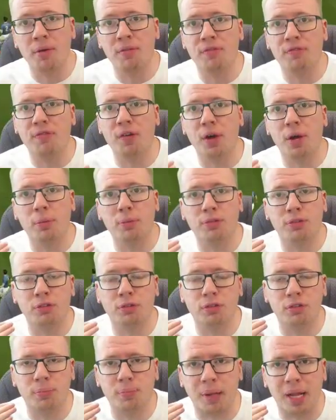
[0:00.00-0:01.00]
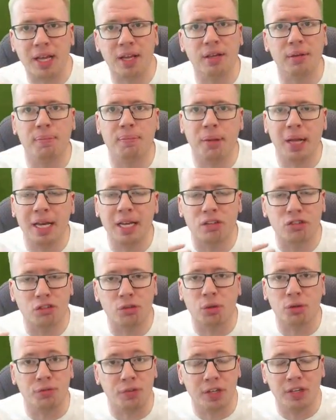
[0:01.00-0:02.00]
of player
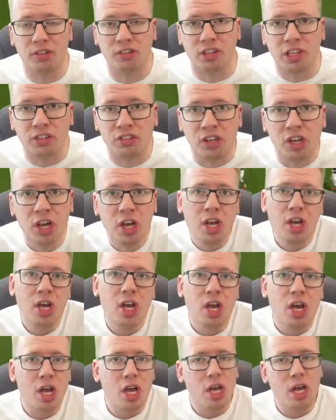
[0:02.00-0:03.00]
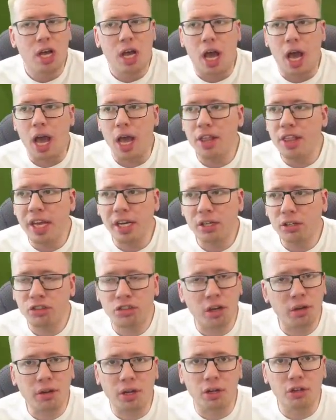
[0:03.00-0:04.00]
squad fitnesses. And they're just
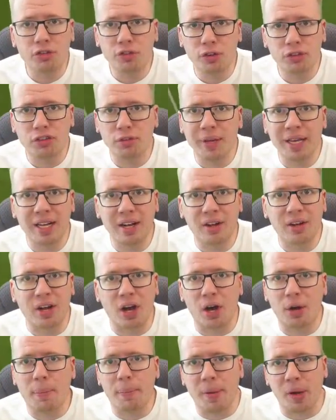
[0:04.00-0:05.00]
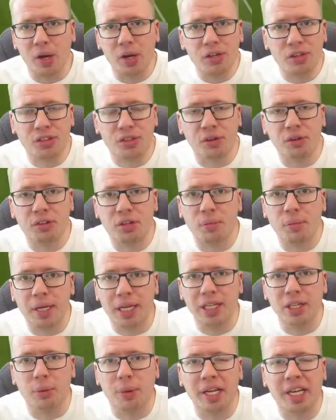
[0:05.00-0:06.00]
so useful to me. Like, I'll burn through them
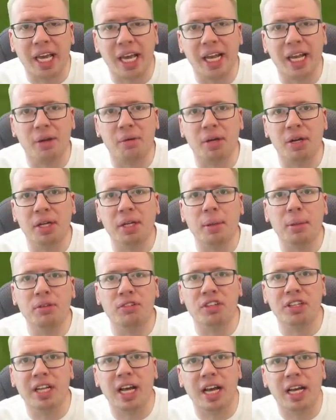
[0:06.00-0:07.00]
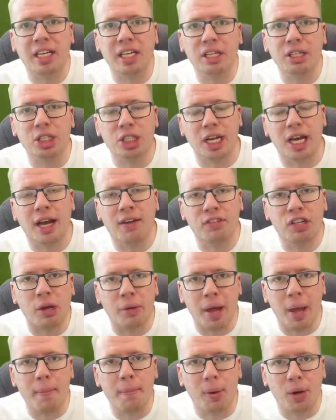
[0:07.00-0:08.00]
in the weekend league when I'm using that, and usually I have to
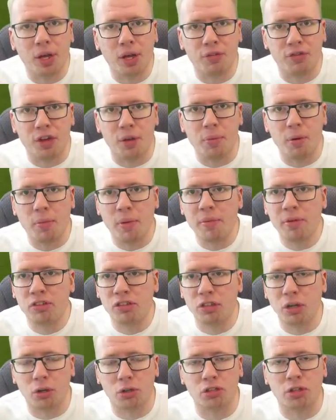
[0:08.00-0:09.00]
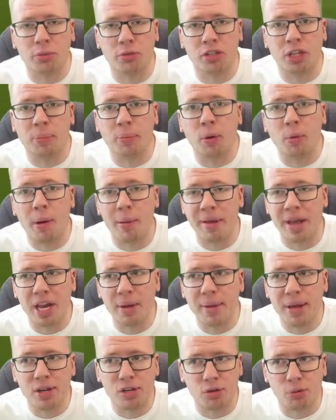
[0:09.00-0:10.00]
go out and buy a few. But we were stocked up to the point where we
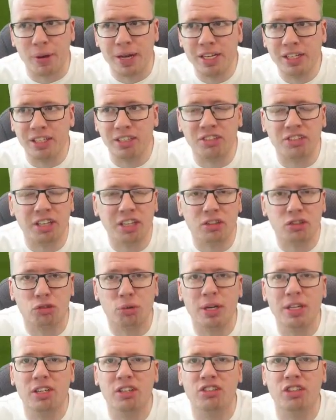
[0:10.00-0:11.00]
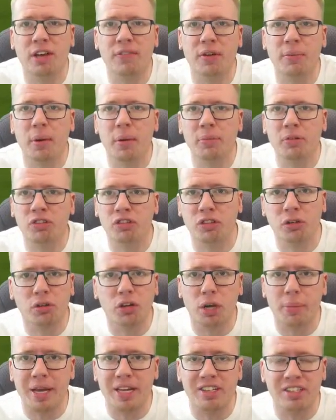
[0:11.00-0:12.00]
had about 26, 27. We've still
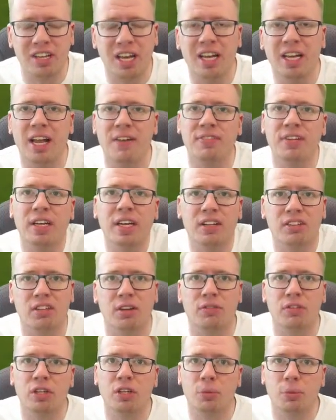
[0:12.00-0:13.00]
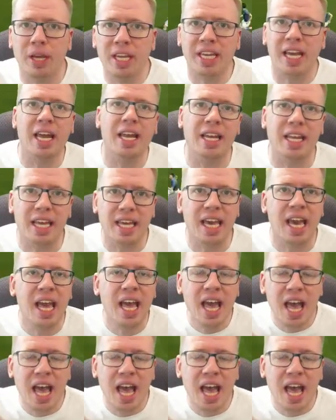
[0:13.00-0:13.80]
got about 10 left, and that's after the weekend league